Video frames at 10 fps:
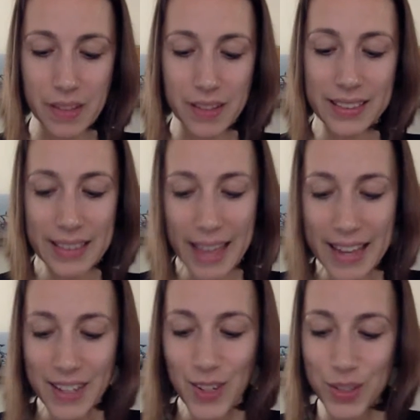
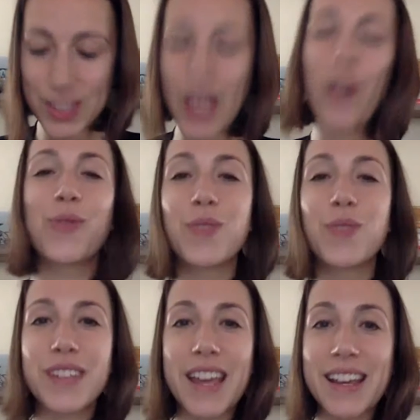let yourself
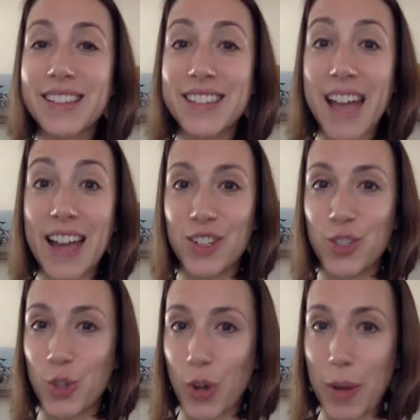take side
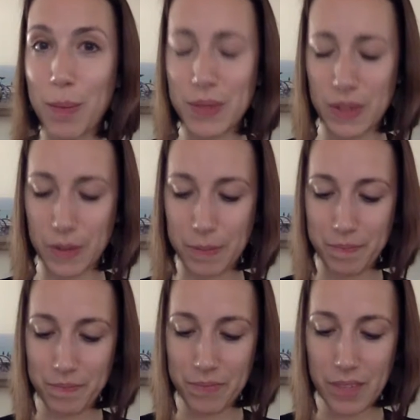trips.
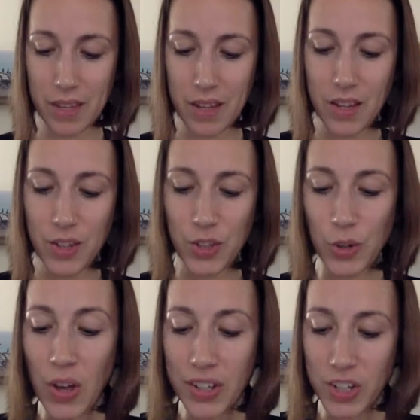You're
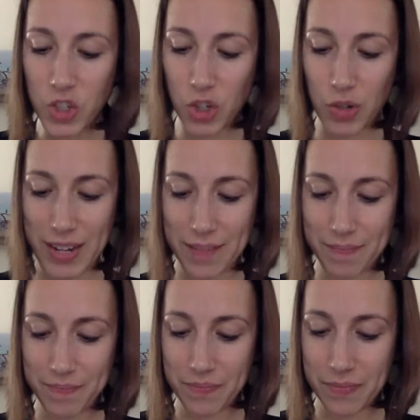on a journey,
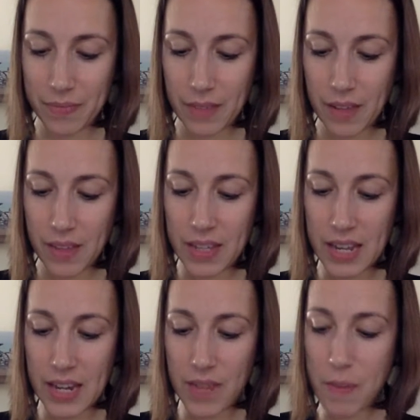the
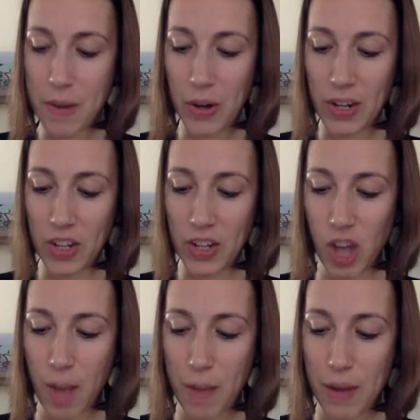Native American
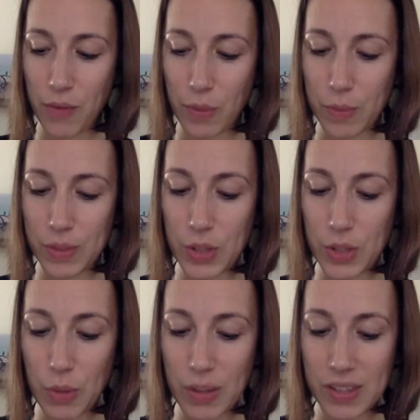shaman from
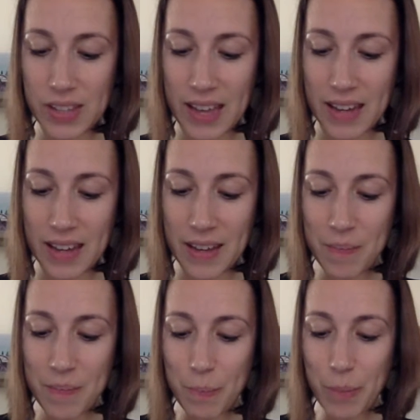Sedona said,
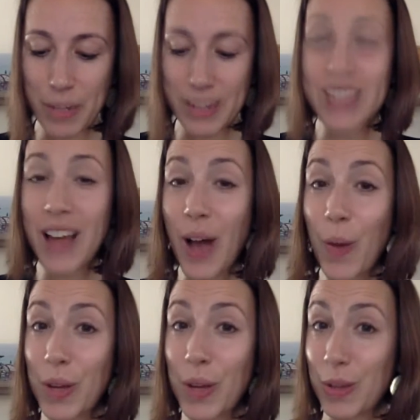but it's not
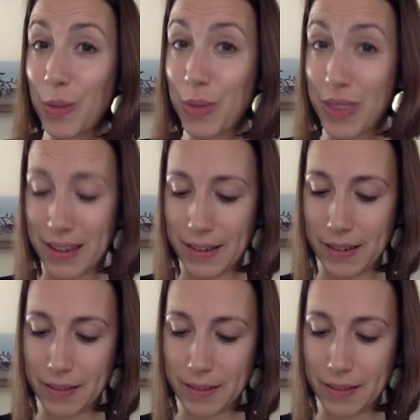what you think.